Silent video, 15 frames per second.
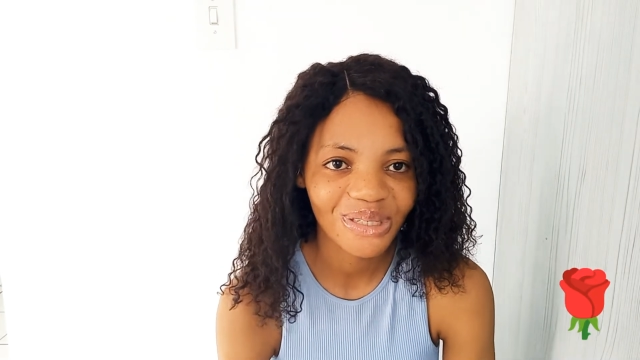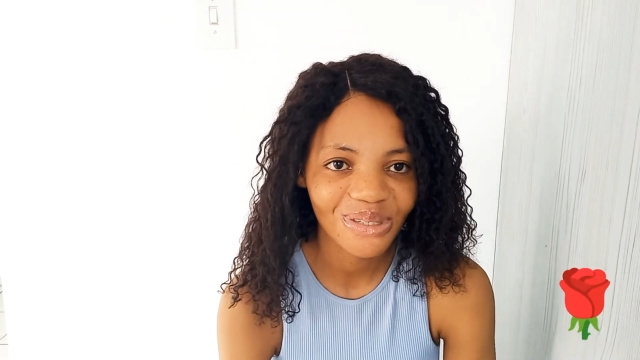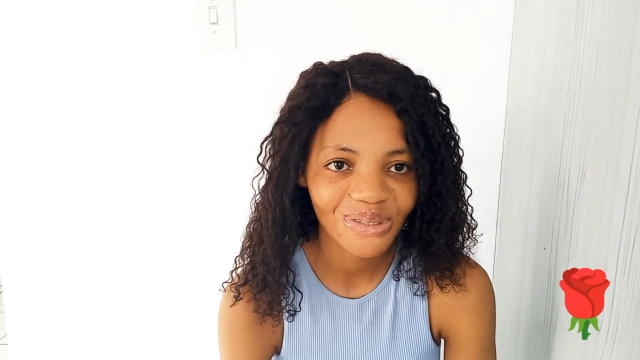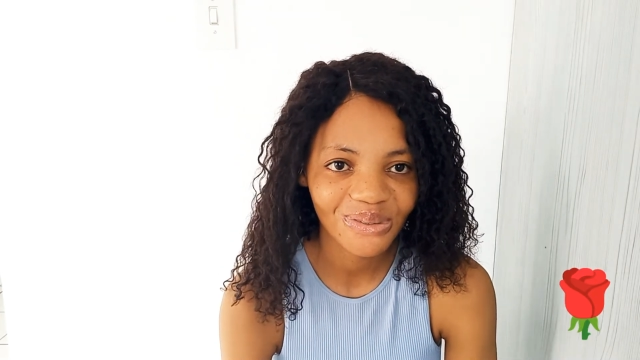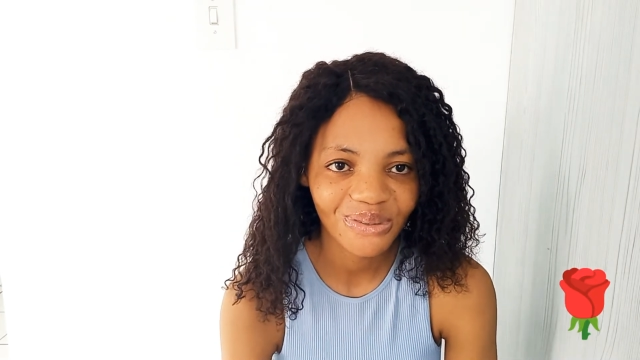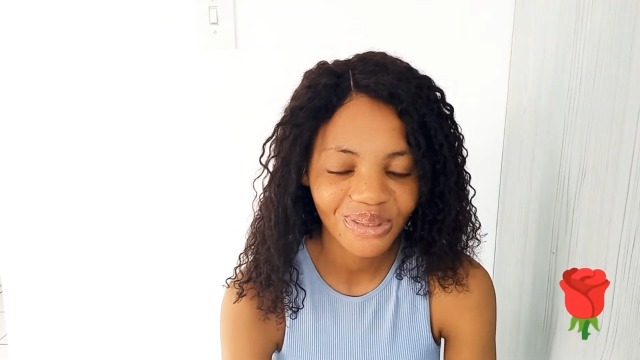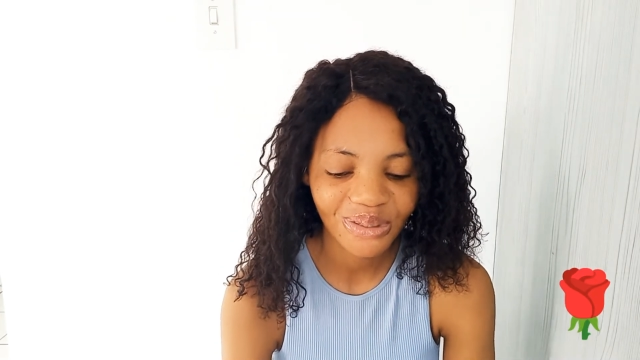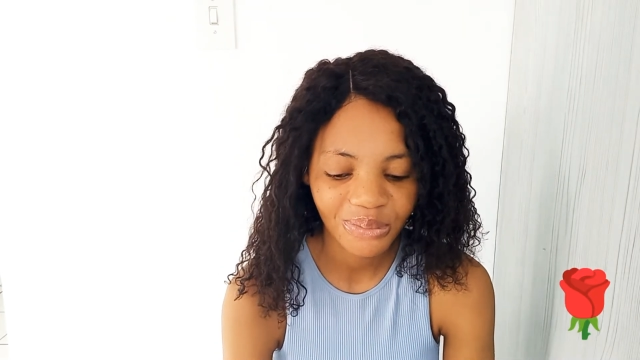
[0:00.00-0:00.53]
So
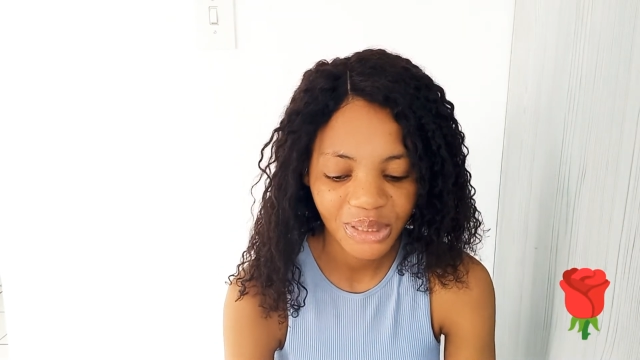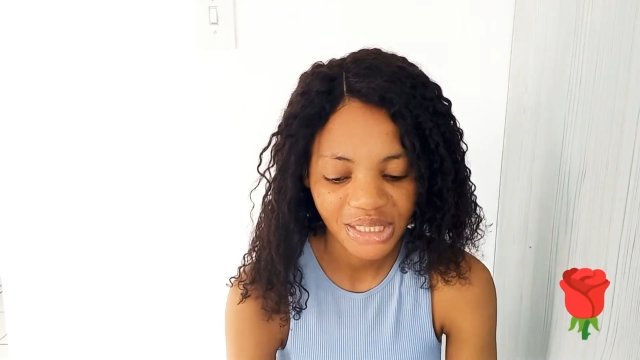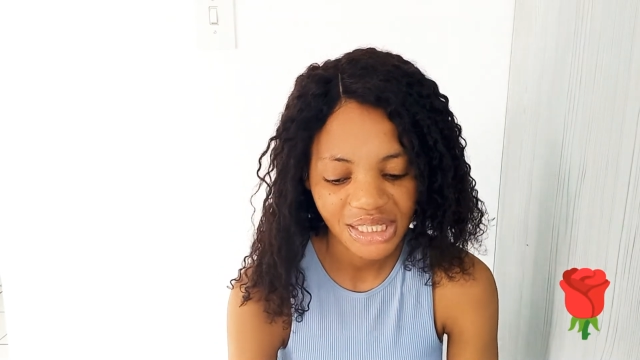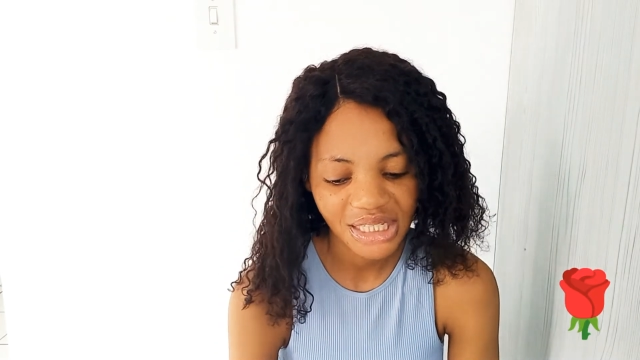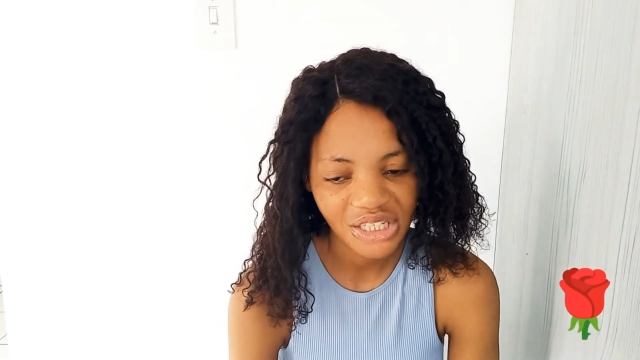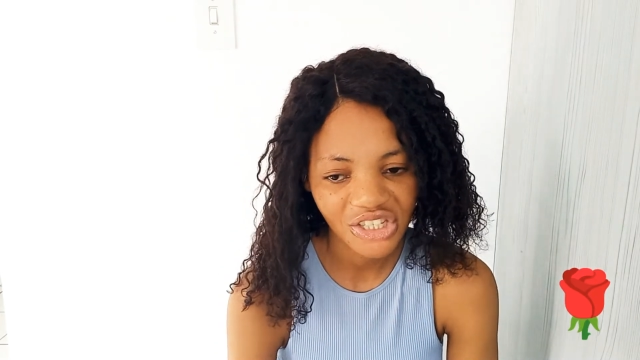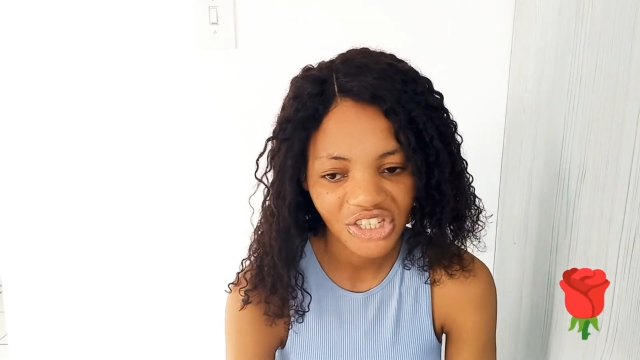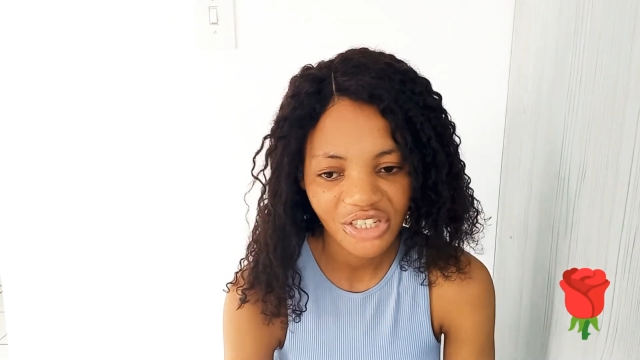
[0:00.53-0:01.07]
they were
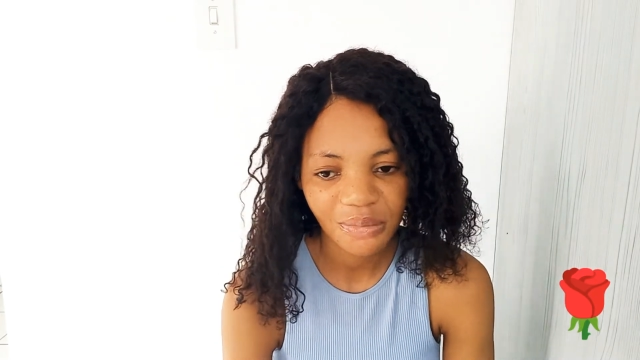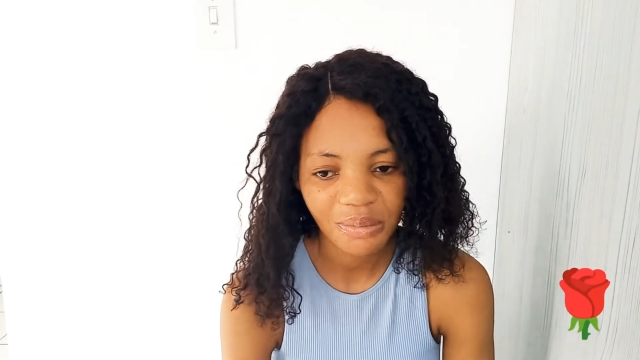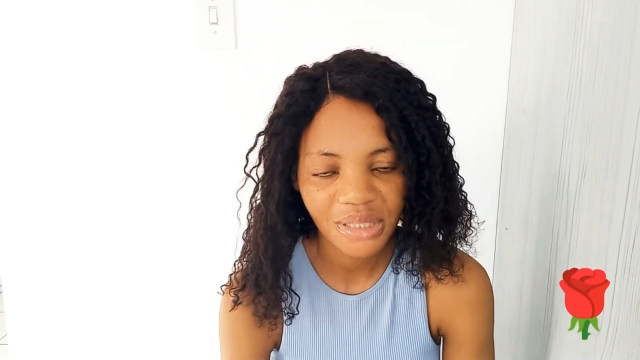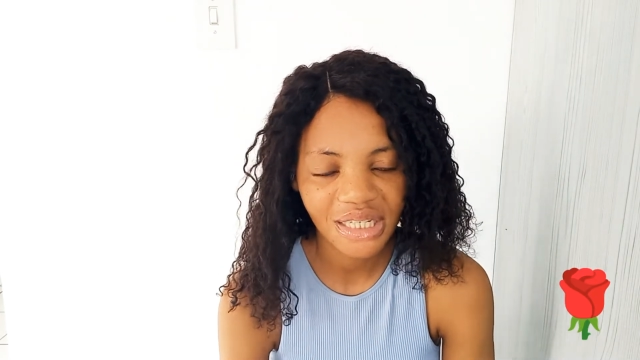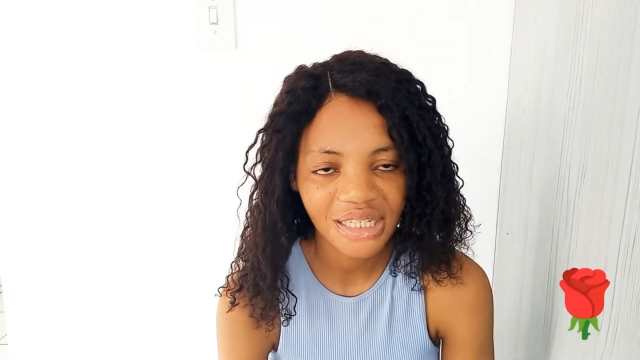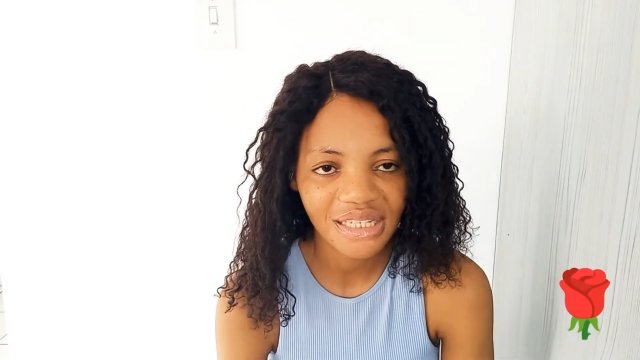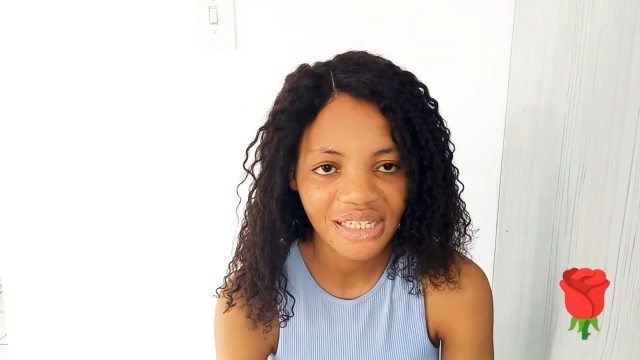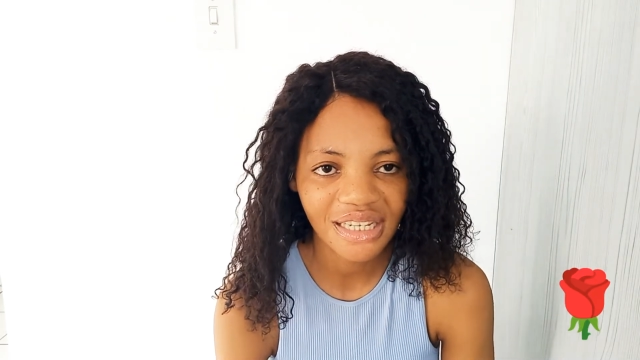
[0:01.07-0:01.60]
teaching
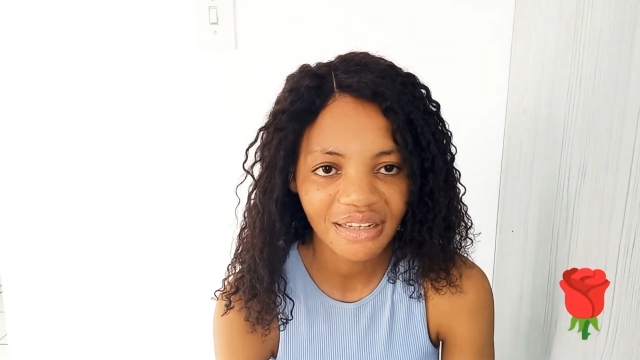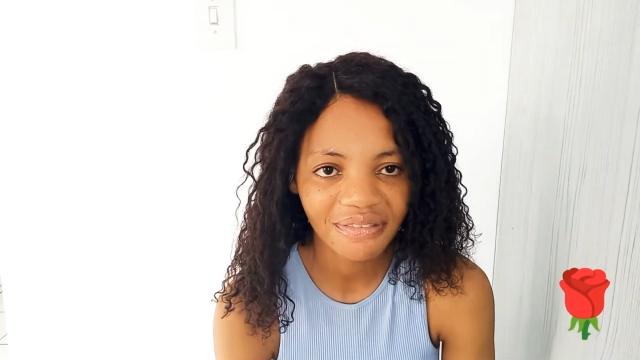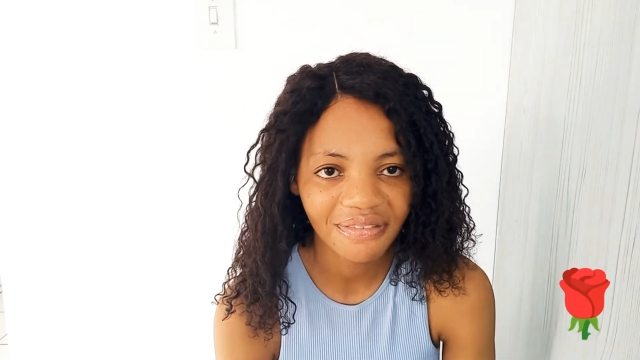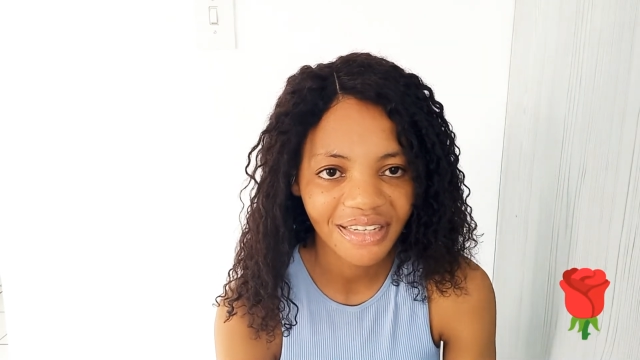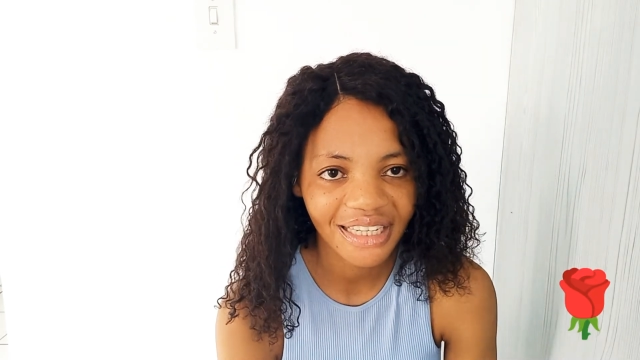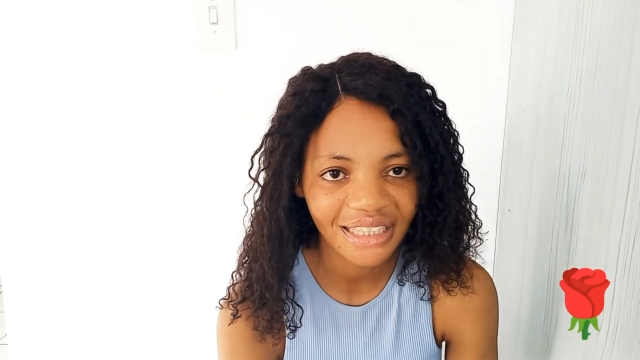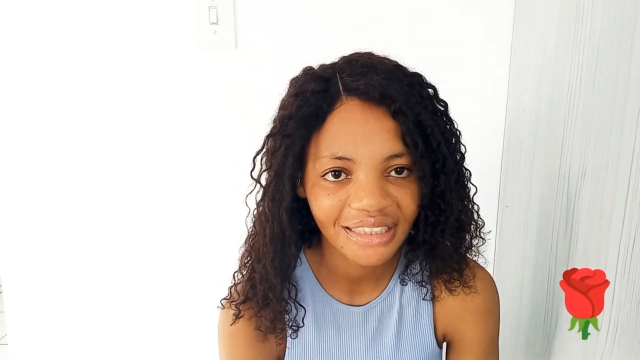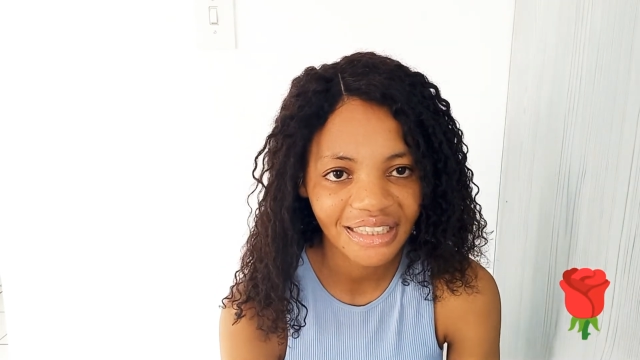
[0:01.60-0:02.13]
me and stuff
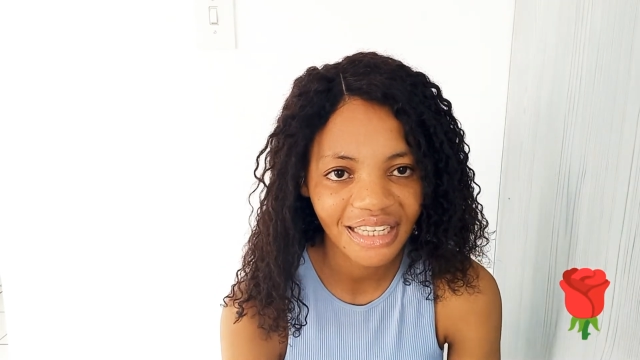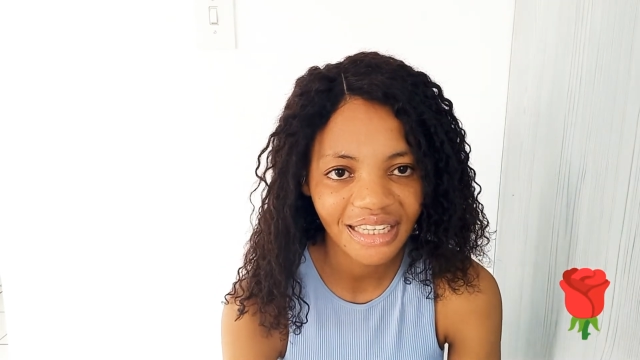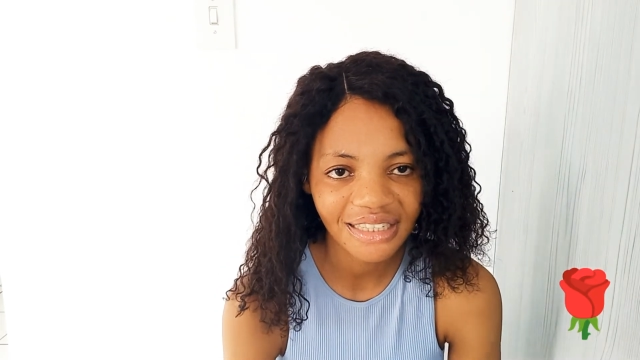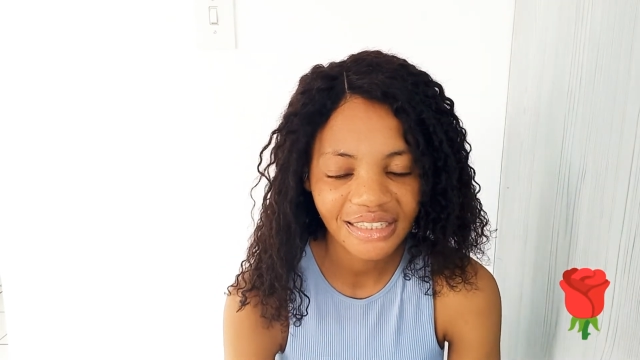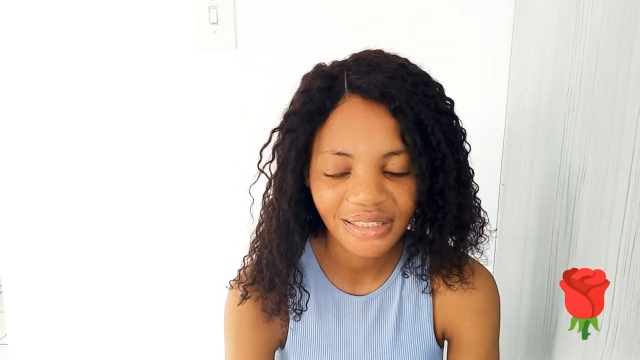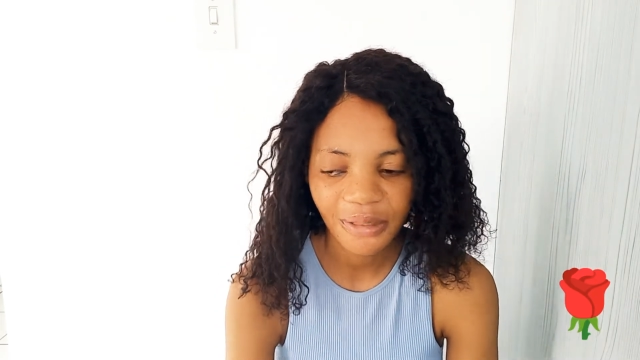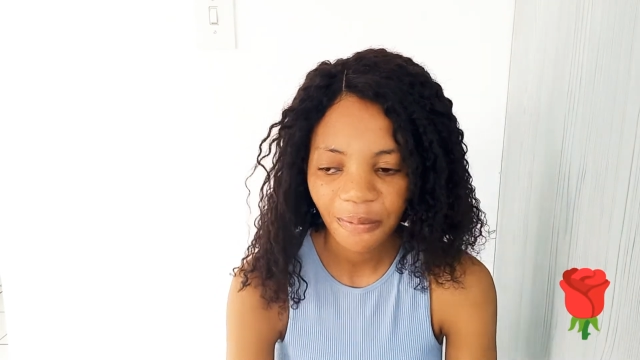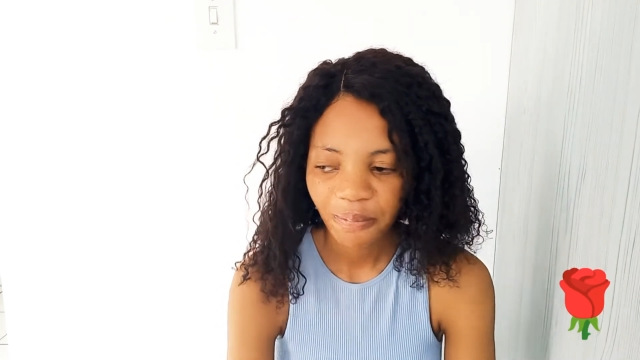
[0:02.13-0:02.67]
like that.